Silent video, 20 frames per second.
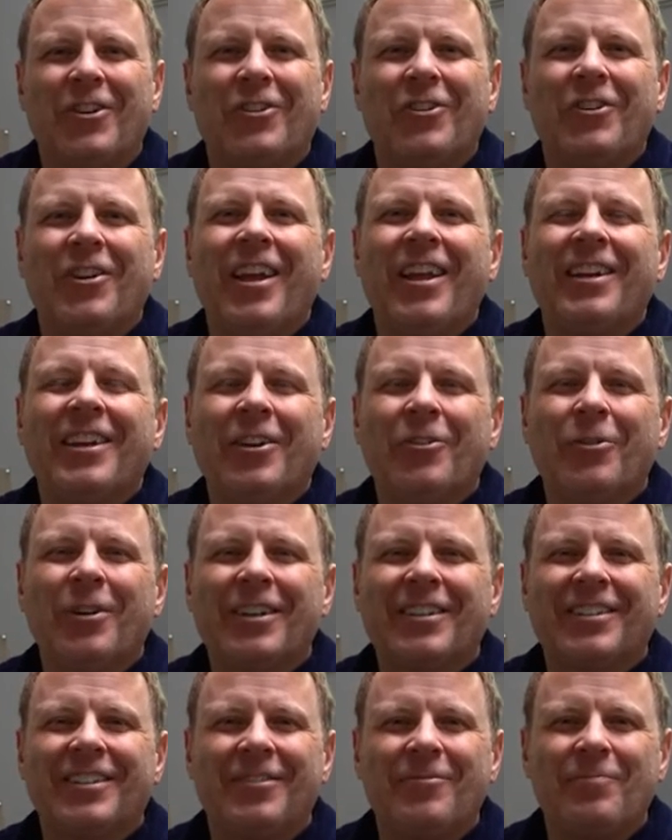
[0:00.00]
Dan
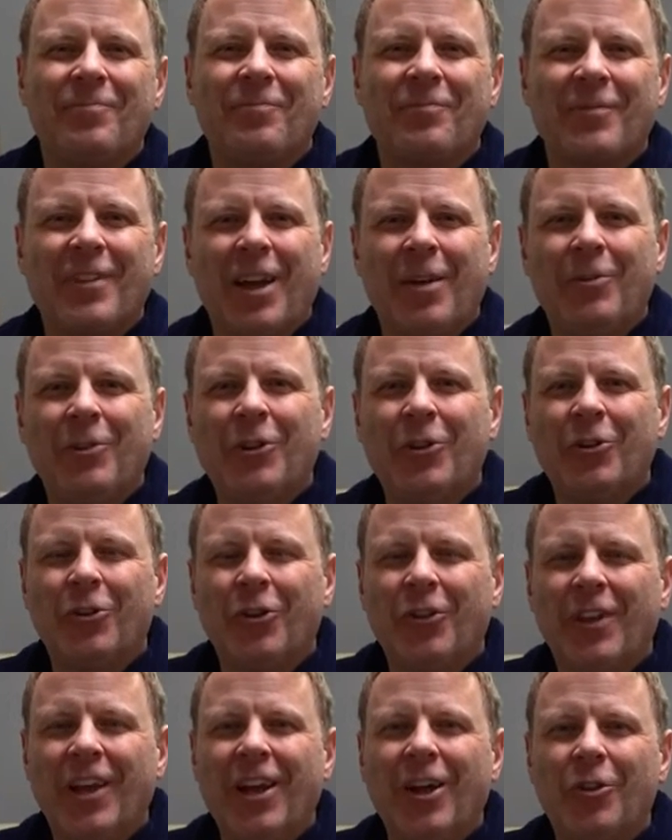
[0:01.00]
Hendricks. I'm the owner
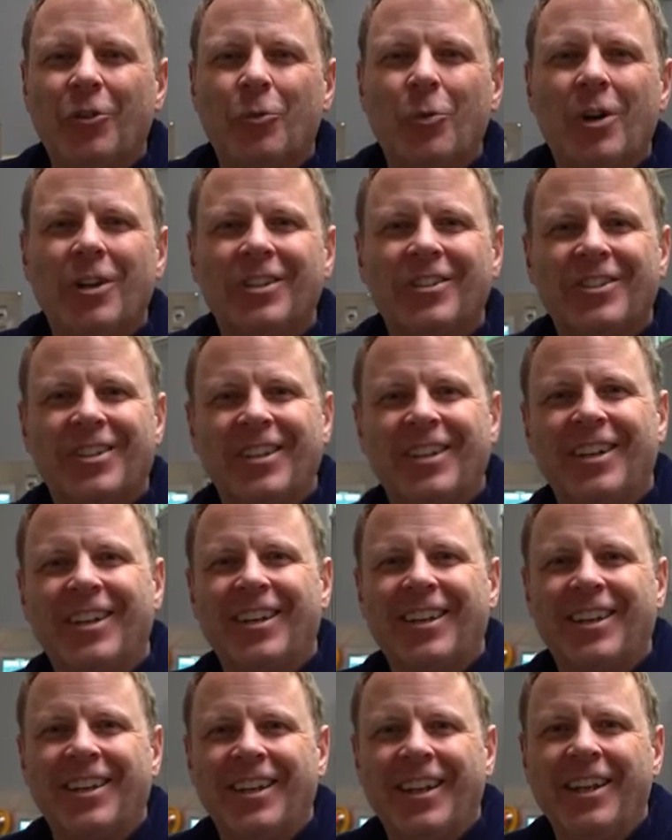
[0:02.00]
of the Health and Wellness
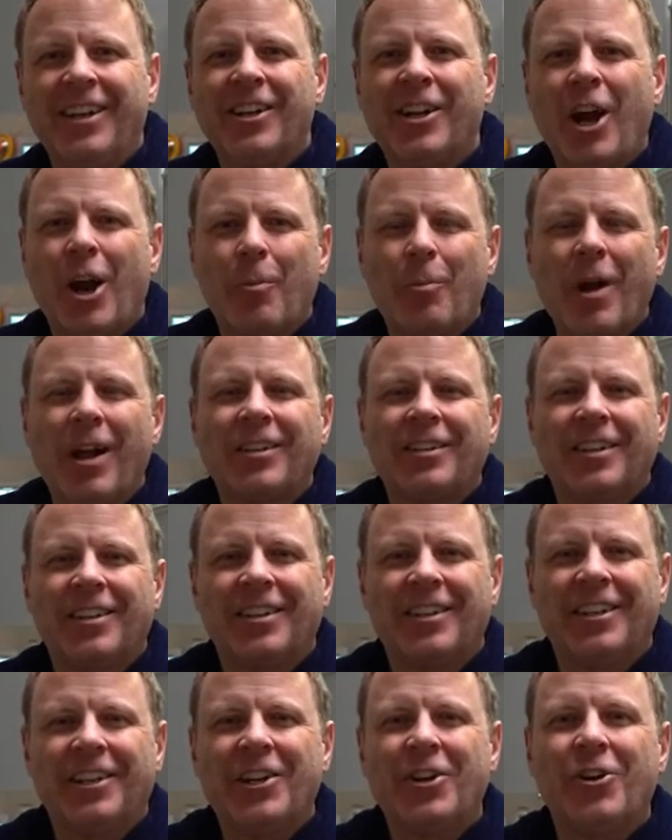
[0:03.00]
Clinic and Layton Chiropractic
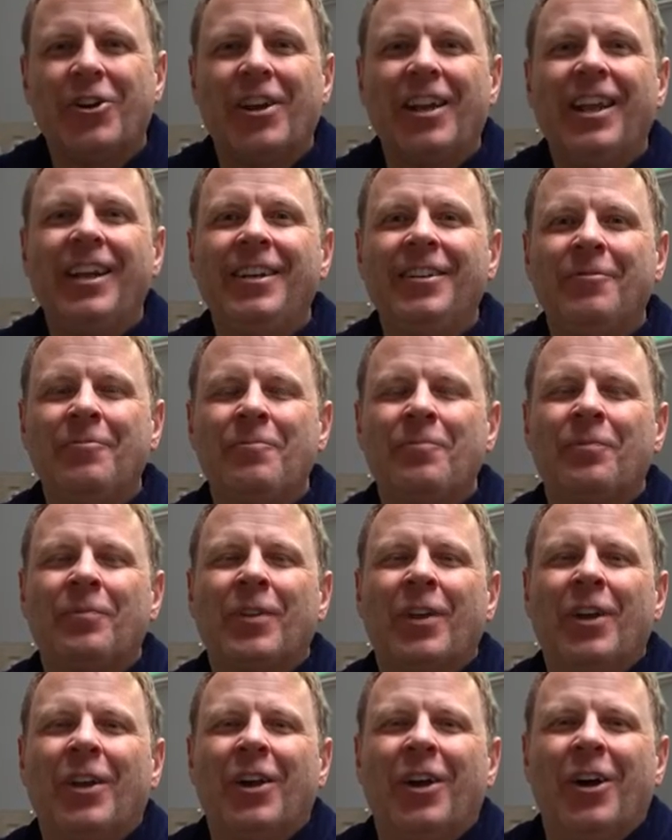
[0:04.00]
Clinic here in Layton.
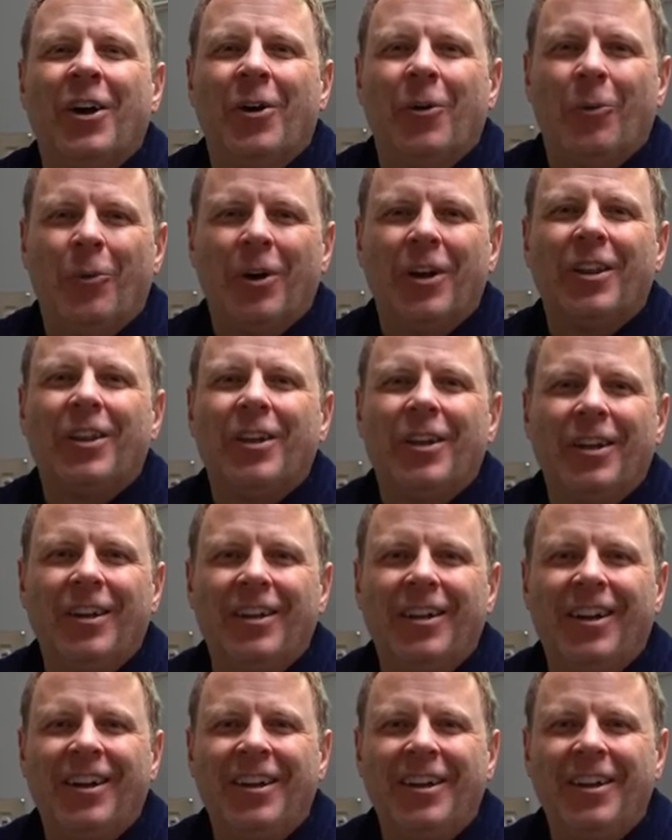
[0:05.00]
One of
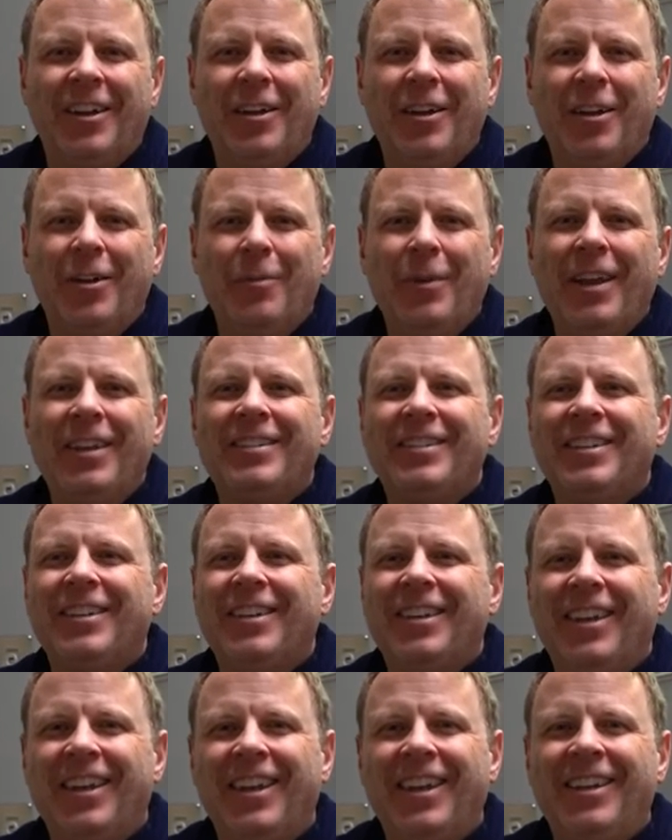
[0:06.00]
the
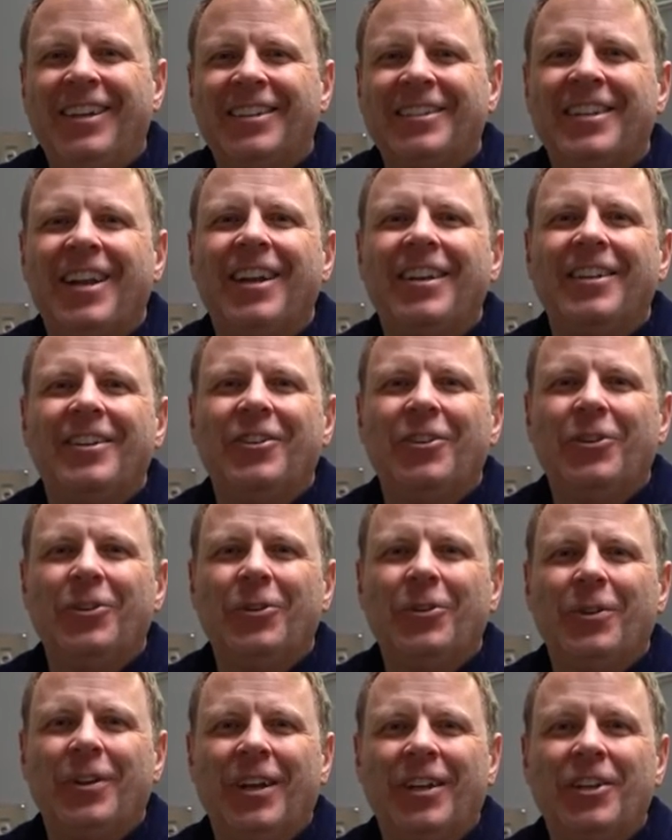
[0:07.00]
amazing and exciting
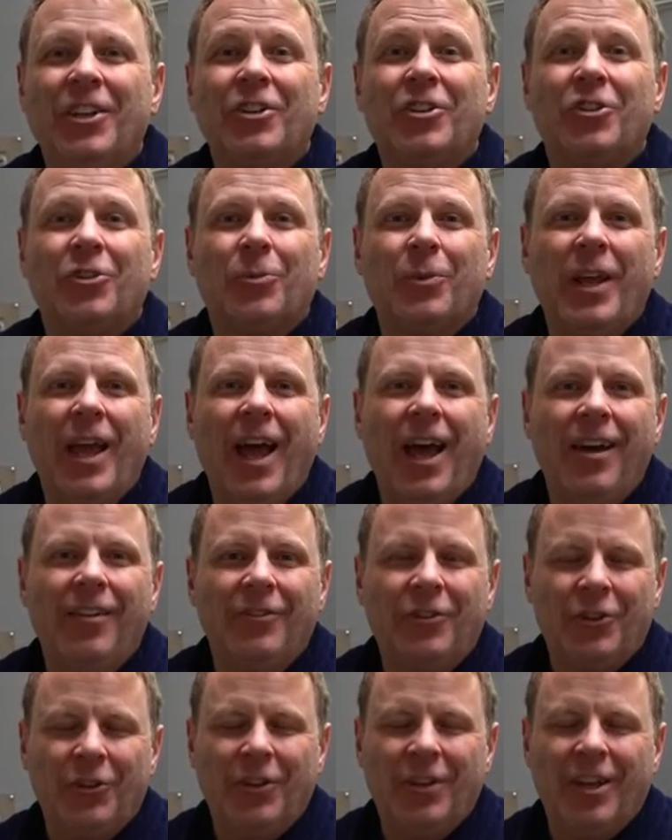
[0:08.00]
new additions we
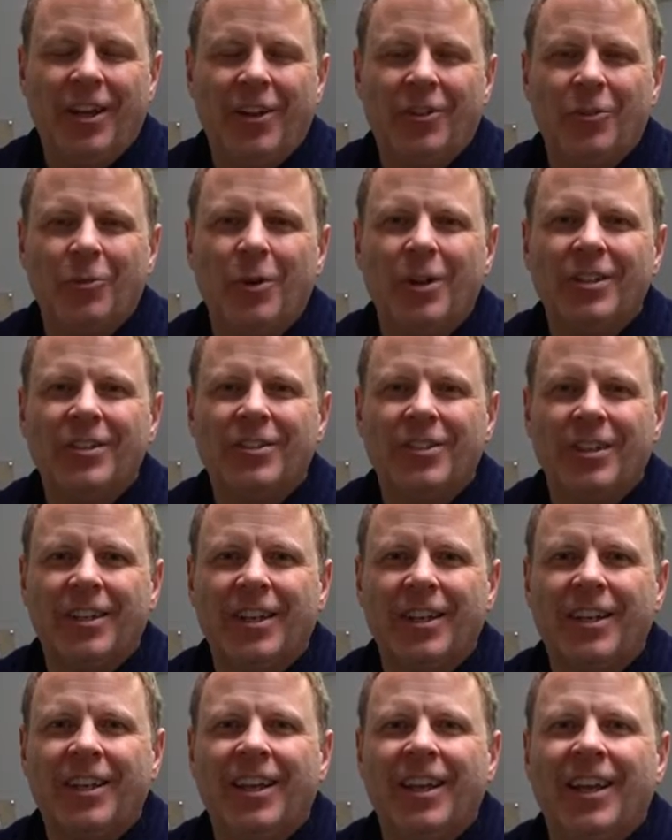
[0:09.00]
have to the Health and Wellness
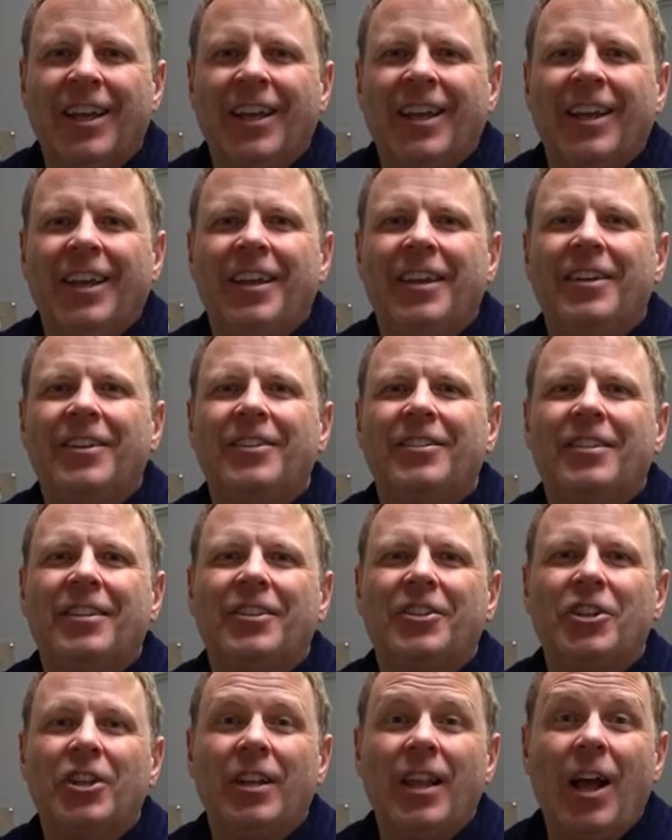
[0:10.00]
Clinic is the
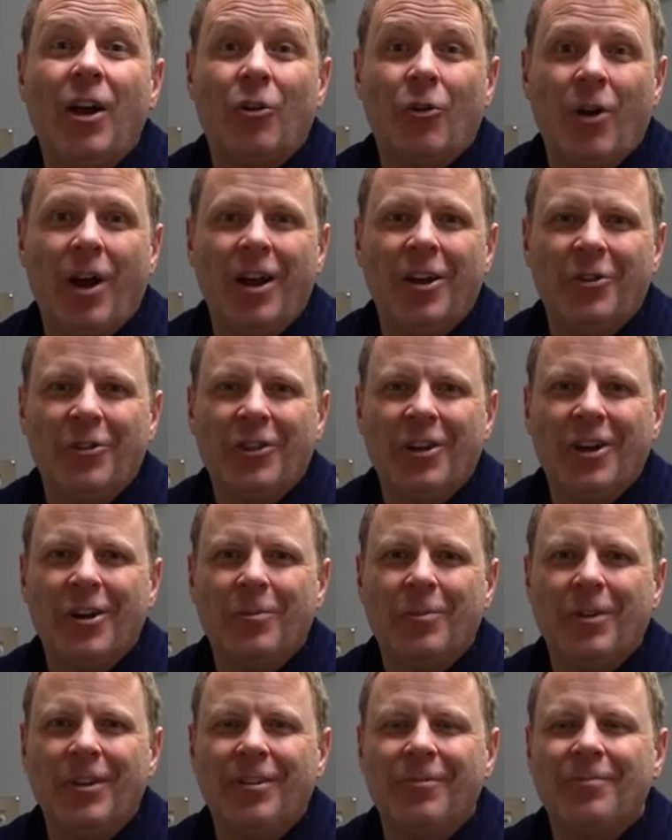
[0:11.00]
Chill Out
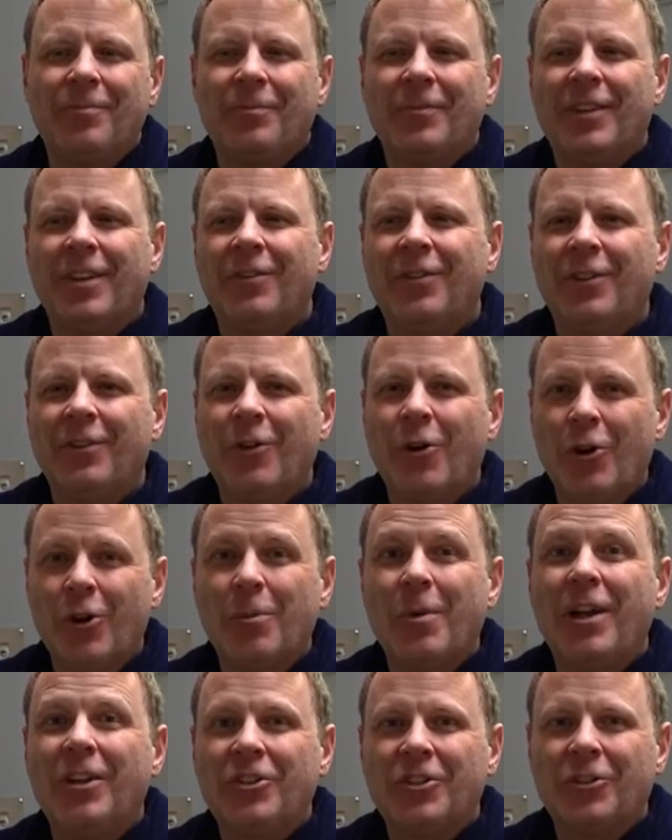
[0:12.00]
Cryotherapy. If you've heard
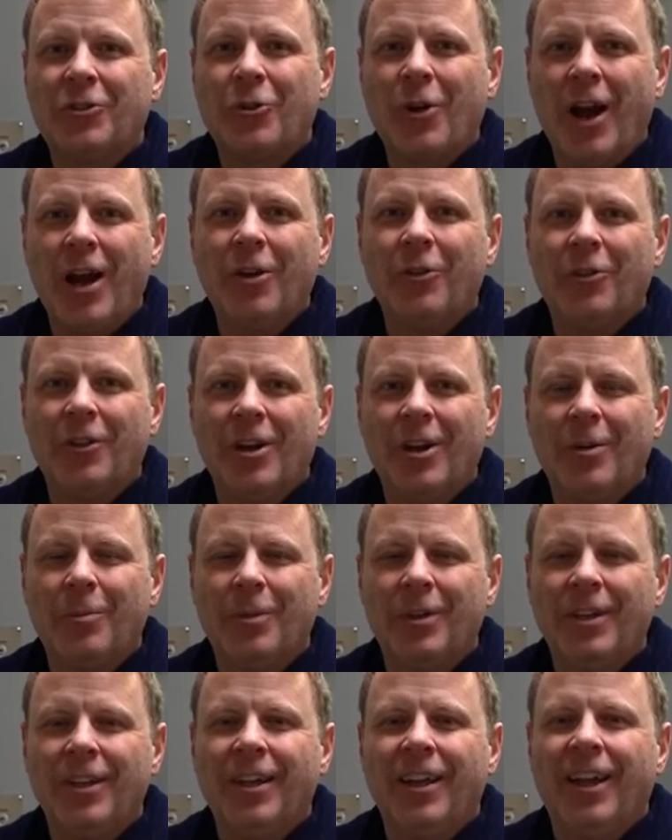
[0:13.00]
about
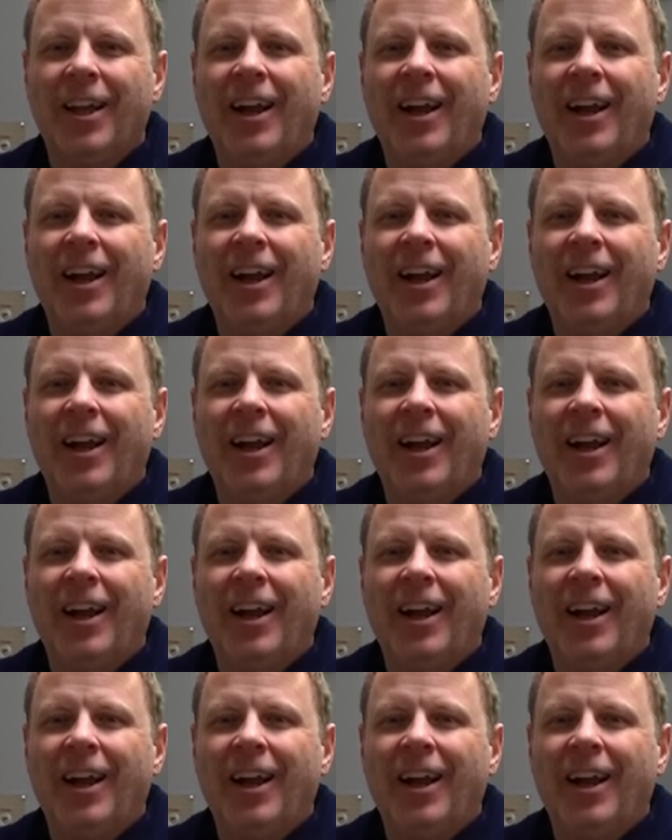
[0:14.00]
cryotherapy,